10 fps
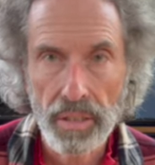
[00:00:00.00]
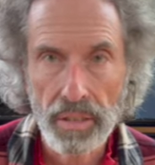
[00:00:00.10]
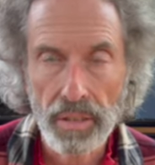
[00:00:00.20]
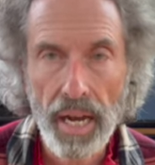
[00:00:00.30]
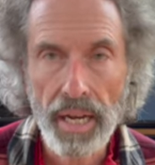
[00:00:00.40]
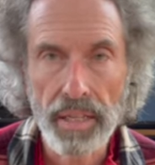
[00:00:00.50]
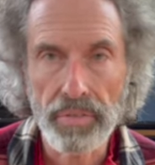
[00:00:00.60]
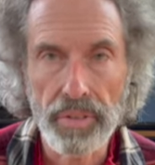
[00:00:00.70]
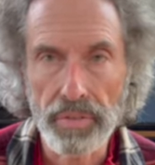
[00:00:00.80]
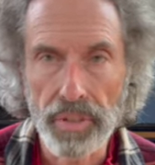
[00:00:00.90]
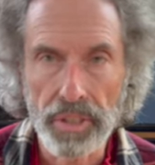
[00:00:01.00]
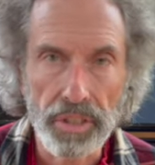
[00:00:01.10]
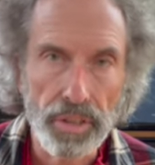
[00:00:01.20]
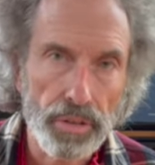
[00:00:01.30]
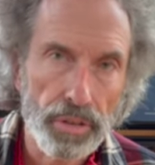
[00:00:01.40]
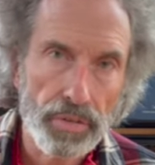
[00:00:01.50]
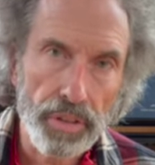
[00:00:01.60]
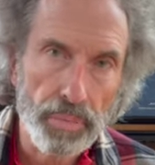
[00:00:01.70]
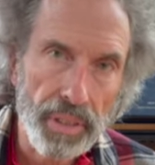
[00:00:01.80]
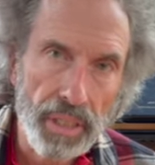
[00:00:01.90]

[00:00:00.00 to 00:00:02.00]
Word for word: lack of innervation. The nerve has been